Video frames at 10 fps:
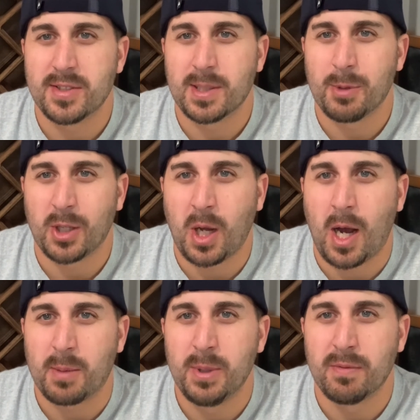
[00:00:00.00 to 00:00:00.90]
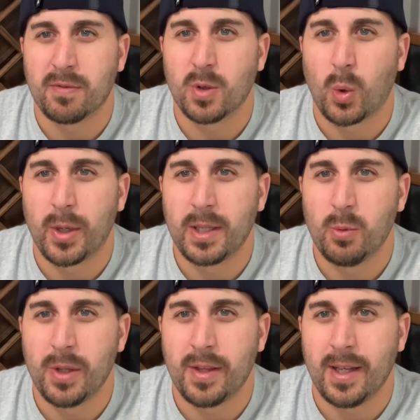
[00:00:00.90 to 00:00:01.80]
some of the cockpit flooring
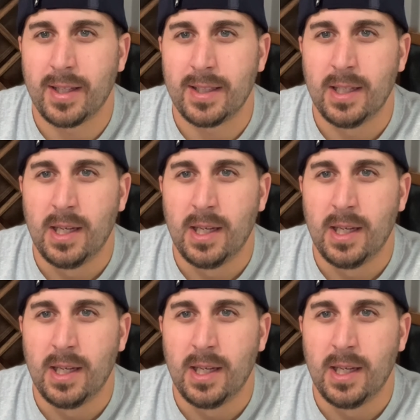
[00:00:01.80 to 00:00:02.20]
with a